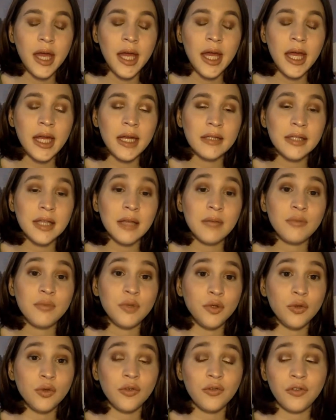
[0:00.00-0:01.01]
It is a
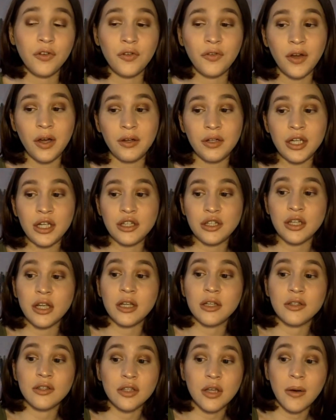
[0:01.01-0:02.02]
beautiful
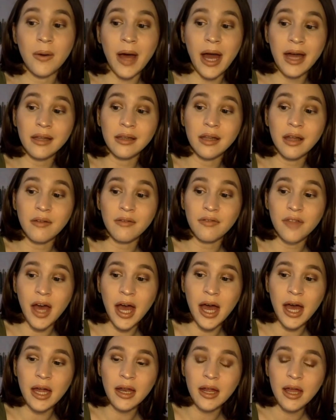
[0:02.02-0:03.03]
foundation, so I love
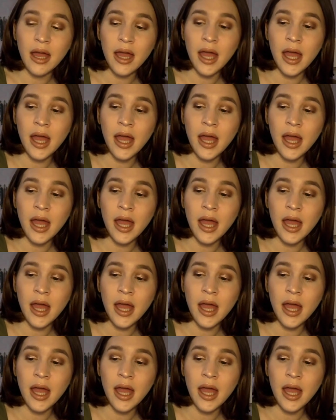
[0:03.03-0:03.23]
that.